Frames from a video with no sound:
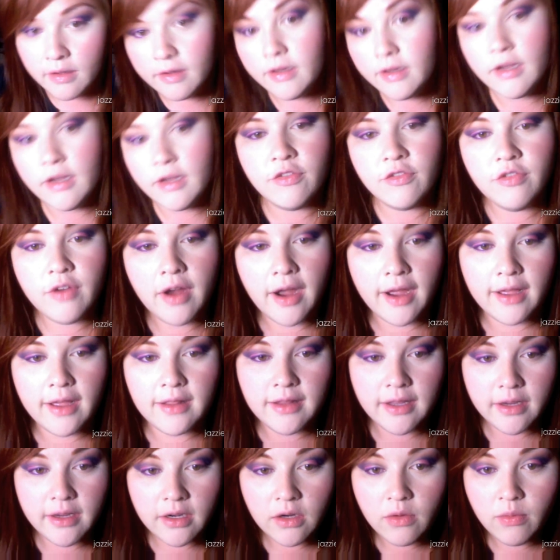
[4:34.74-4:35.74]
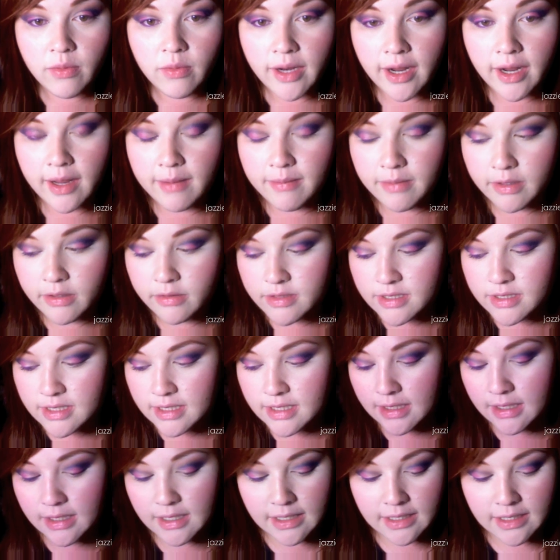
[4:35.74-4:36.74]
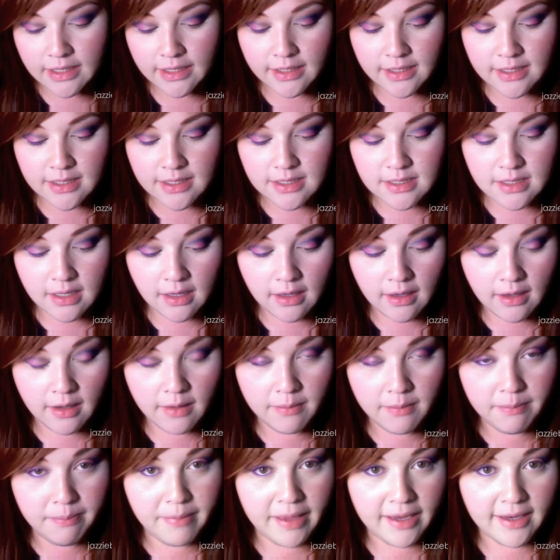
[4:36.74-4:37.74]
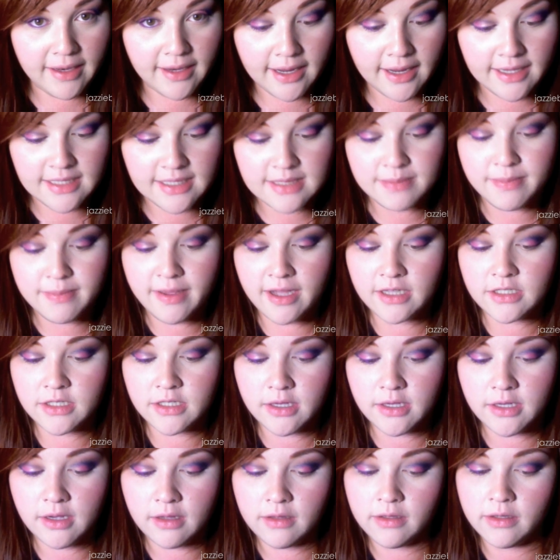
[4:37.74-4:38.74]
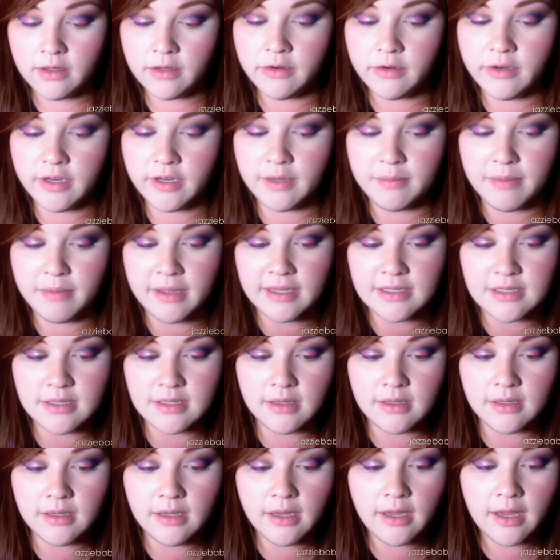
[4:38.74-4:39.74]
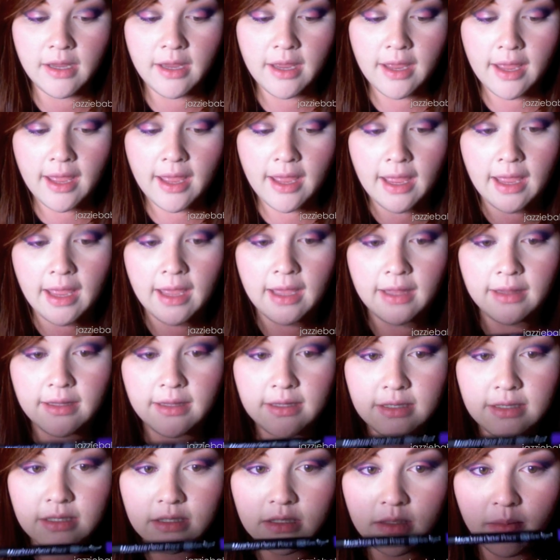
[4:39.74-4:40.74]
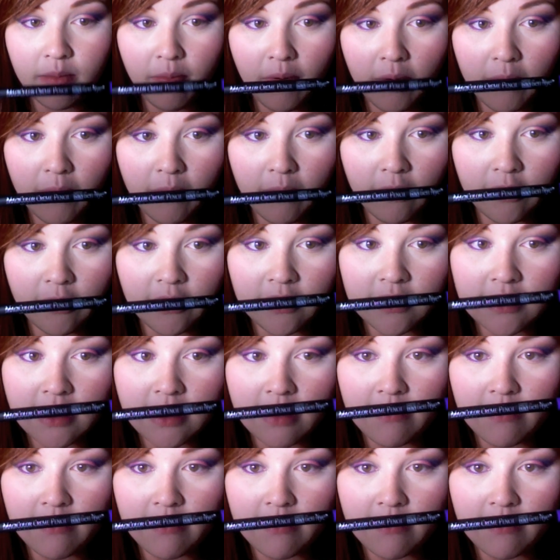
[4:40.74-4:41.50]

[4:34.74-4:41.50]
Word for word: Now for eyeliner, what I'm using is um, Ben Nye's Magic Color Cream Pencil. And this is a purple one. It's